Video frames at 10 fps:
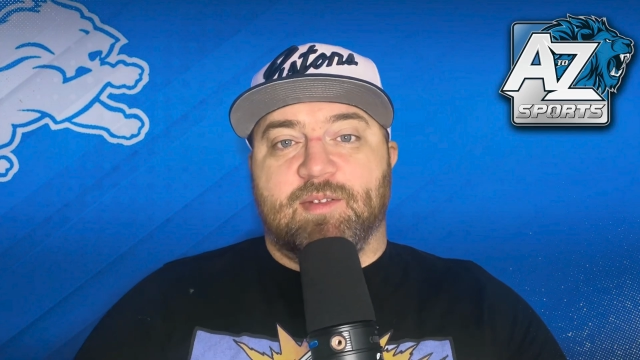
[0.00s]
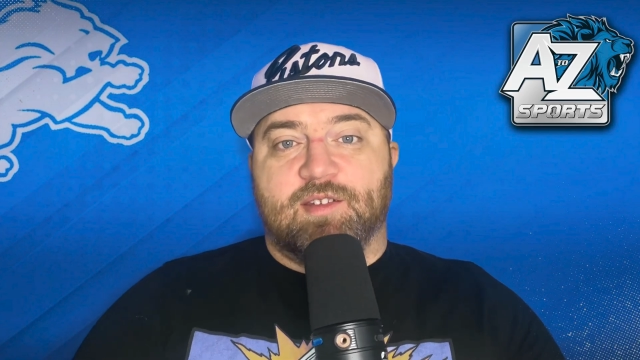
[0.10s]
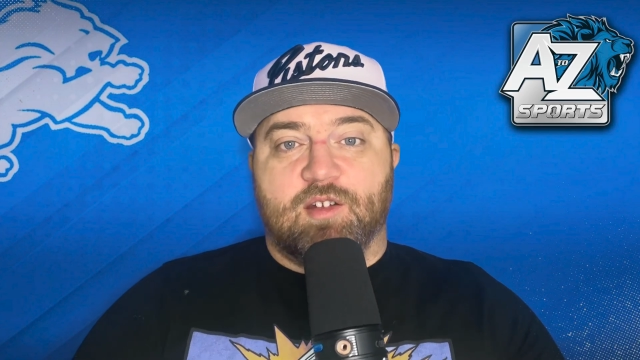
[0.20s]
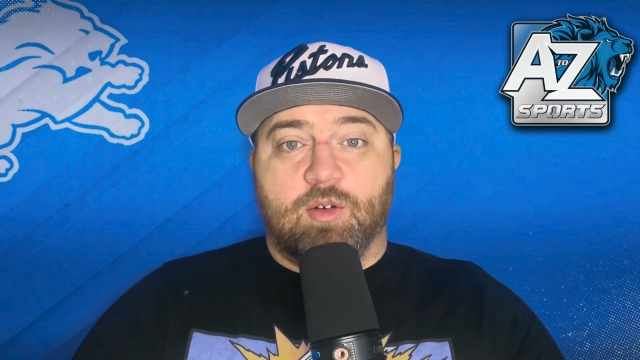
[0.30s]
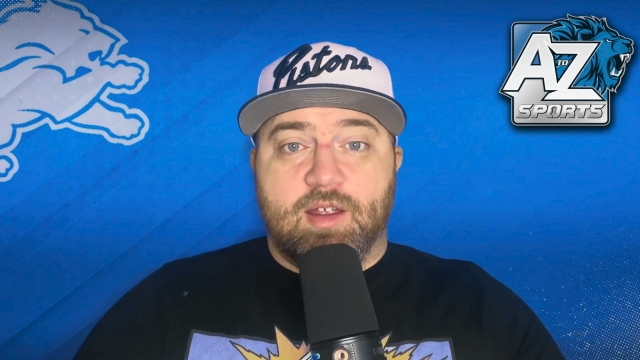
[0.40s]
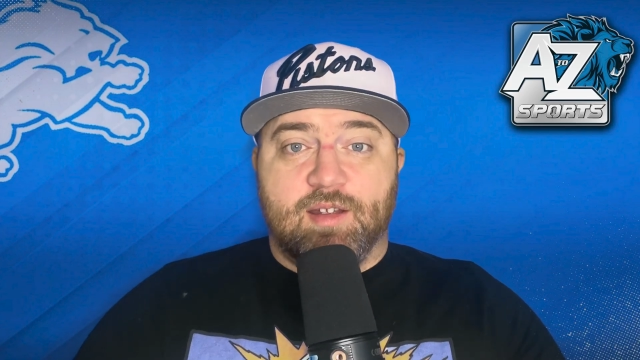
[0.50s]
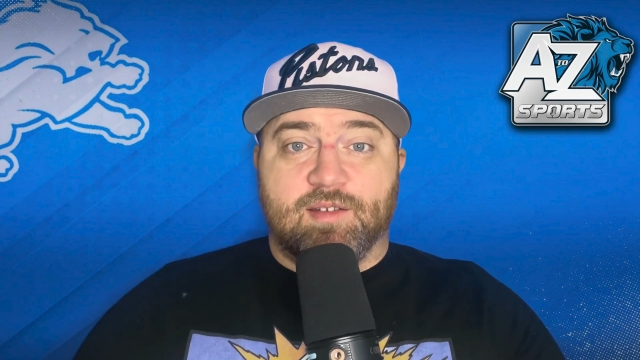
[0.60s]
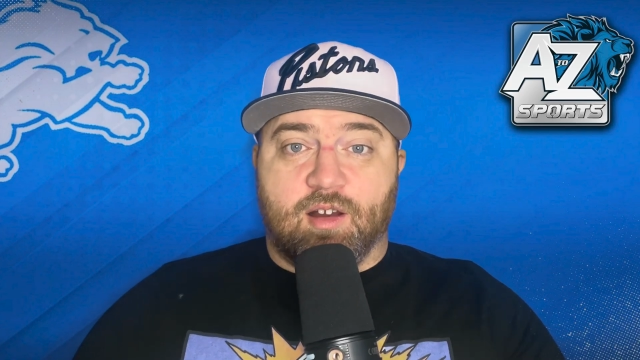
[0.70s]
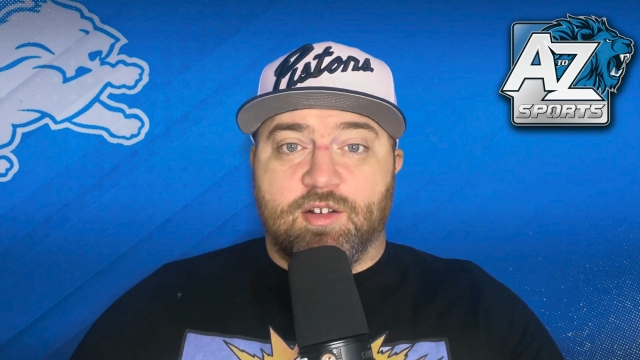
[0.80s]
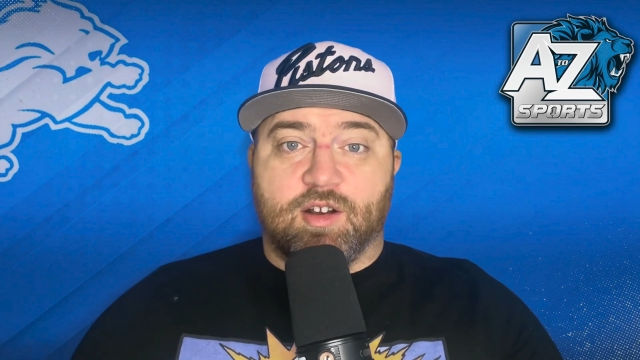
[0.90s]
So he is
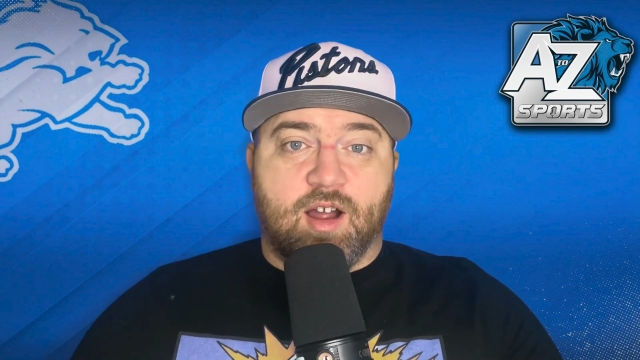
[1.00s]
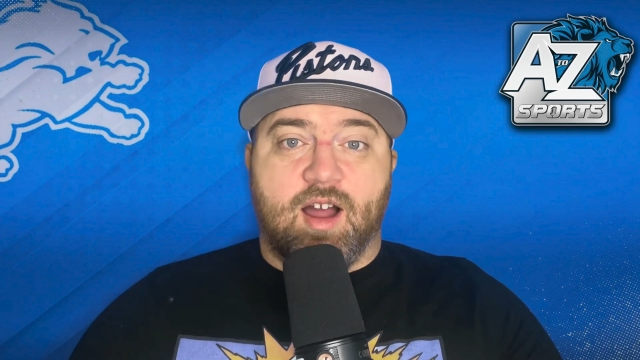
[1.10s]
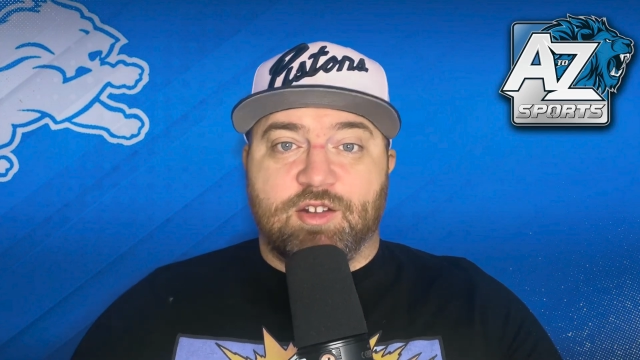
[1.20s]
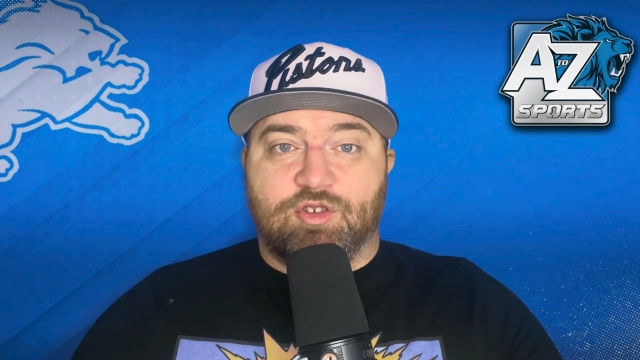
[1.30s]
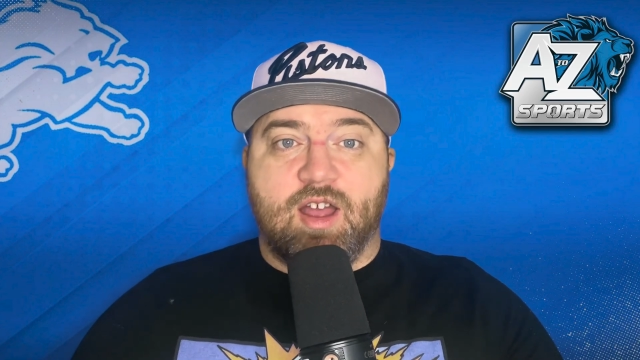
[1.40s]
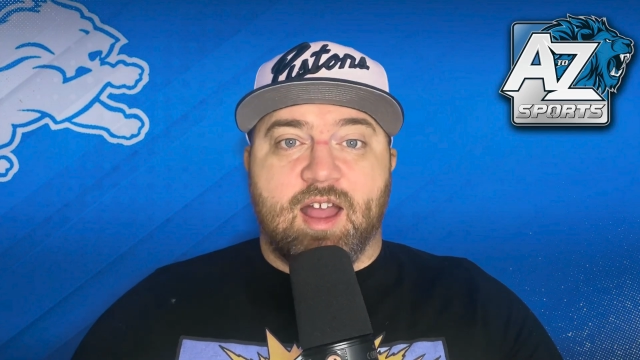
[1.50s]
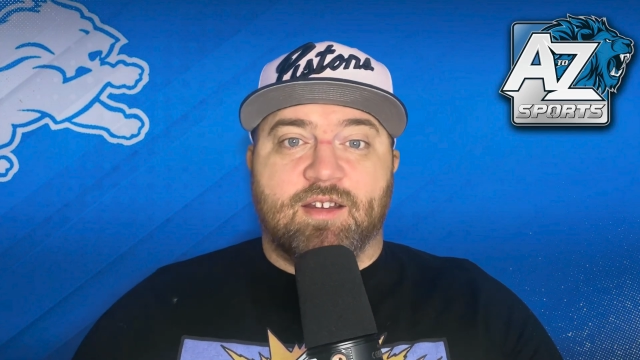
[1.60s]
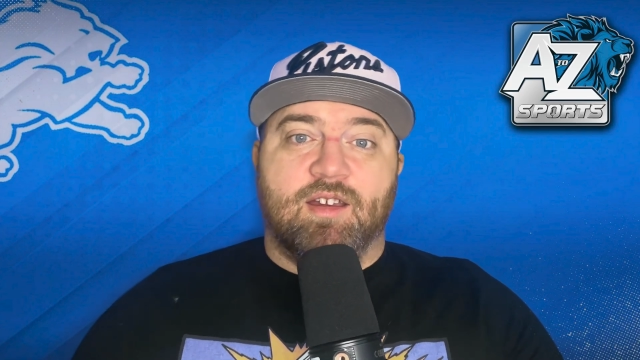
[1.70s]
under contract